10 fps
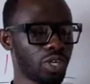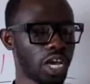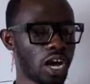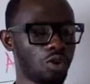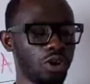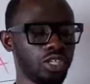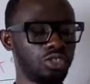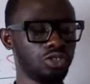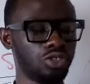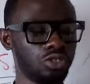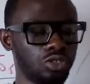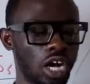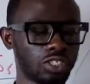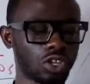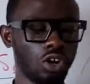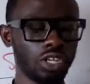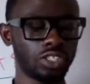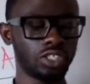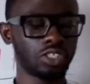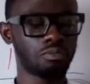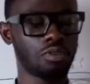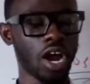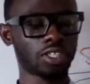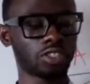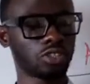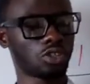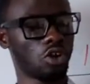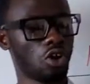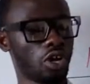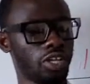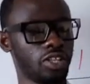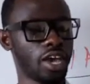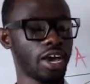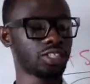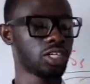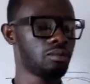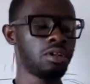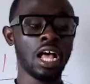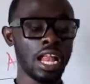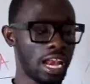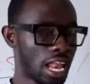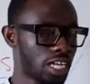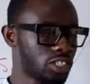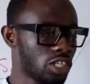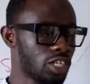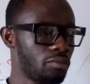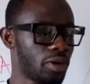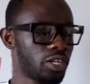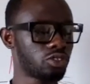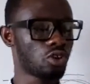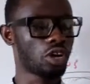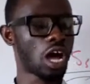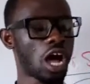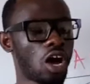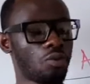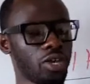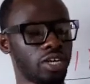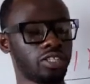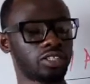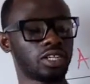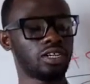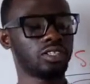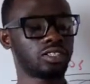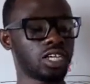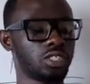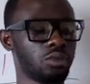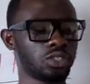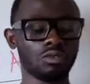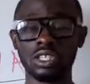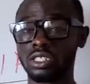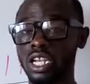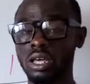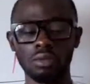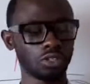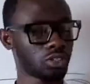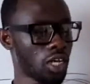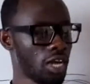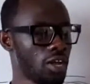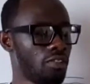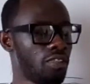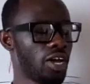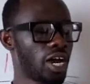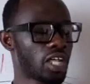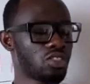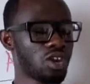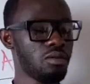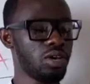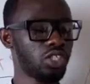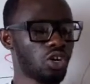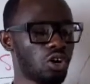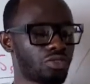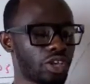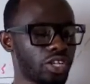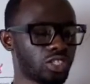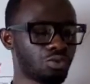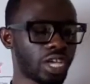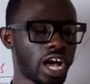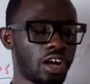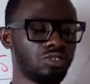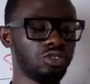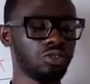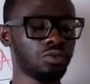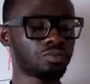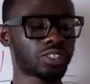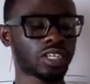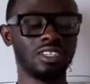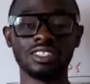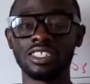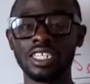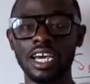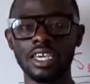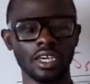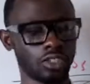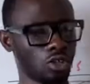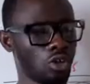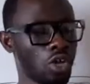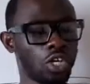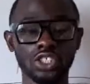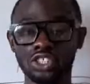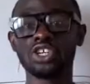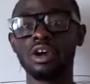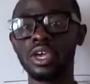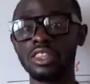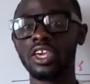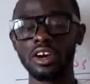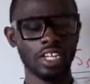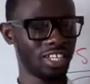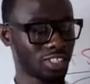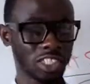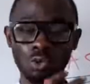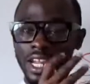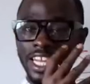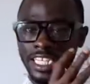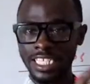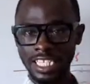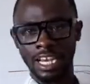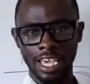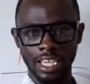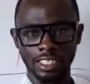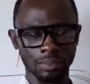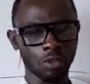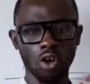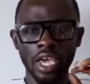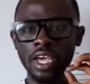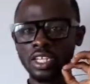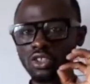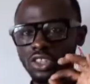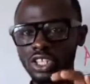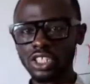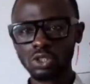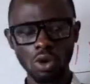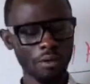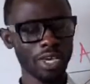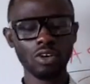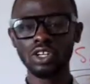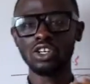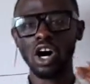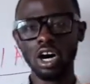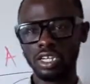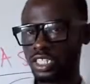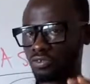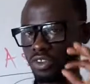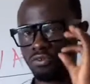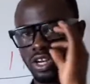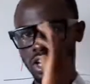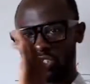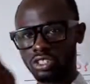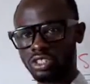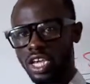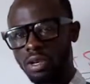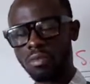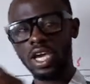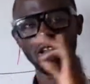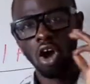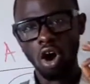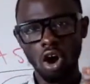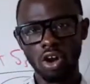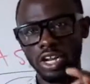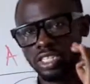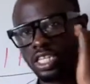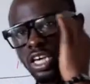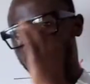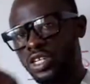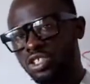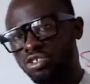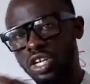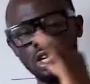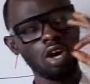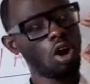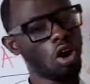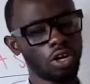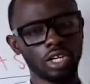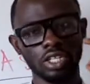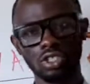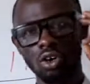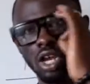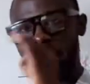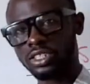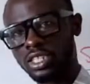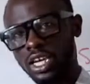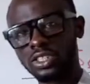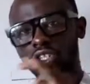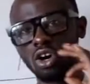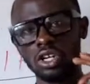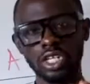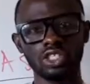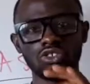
we are going to do as auditors in practice or in the exam largely depends on how we understand this segment of the syllabus. There are three major things we have to consider here. So during the audit, this is where the deal is. Okay, so this is where we're going to audit the financial statement, audit inventory, audit all assets, audit